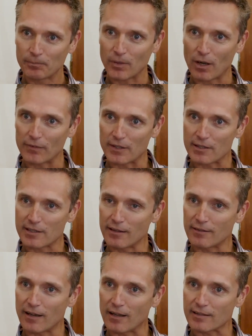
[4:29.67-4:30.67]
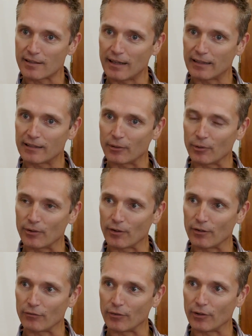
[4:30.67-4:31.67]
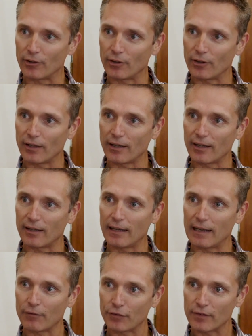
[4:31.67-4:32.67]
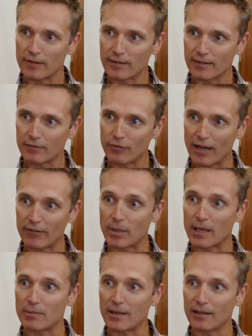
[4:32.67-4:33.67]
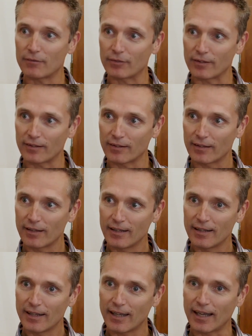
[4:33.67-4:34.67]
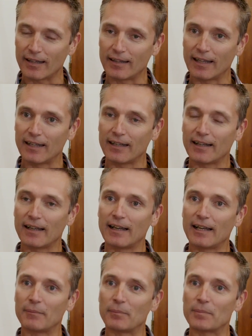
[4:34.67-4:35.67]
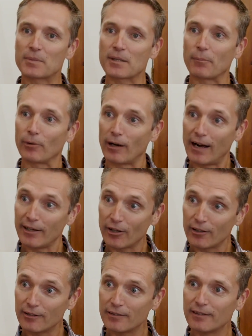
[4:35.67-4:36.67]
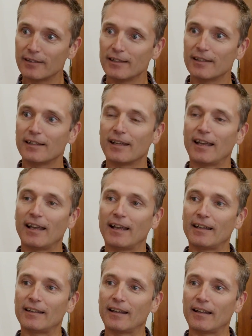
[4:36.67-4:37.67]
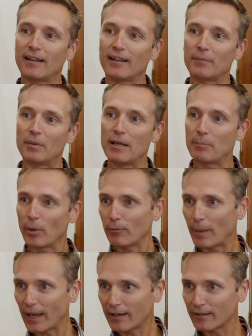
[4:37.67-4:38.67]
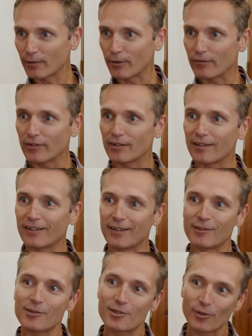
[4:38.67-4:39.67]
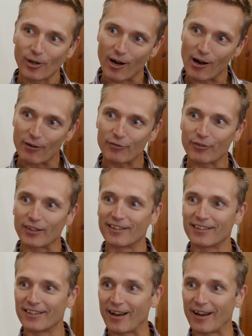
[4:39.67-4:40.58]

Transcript: on this 10,000 hectare reserve were uh, elephants, five baby elephants, and then um, some rhino, and uh, hippo back in the river, and then the giraffe. And you